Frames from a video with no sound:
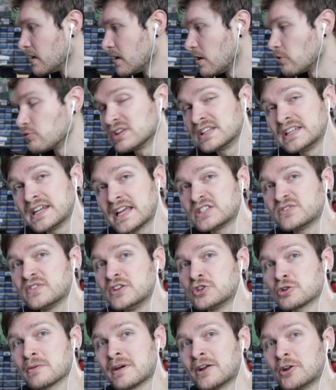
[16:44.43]
A really nice
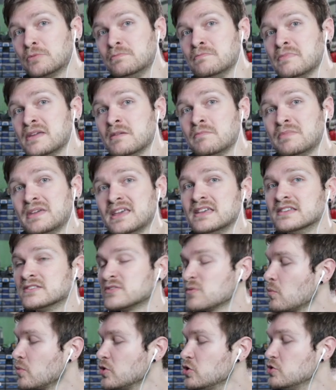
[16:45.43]
feature about OpenPnP is
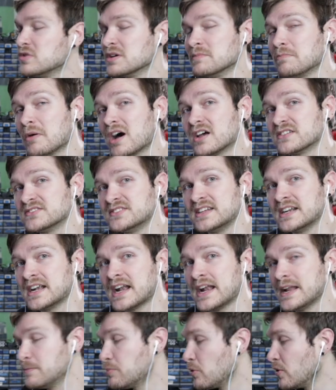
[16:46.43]
you can pause it at
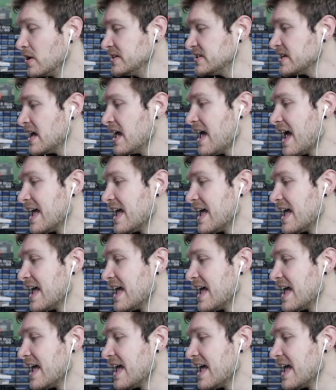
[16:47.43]
any point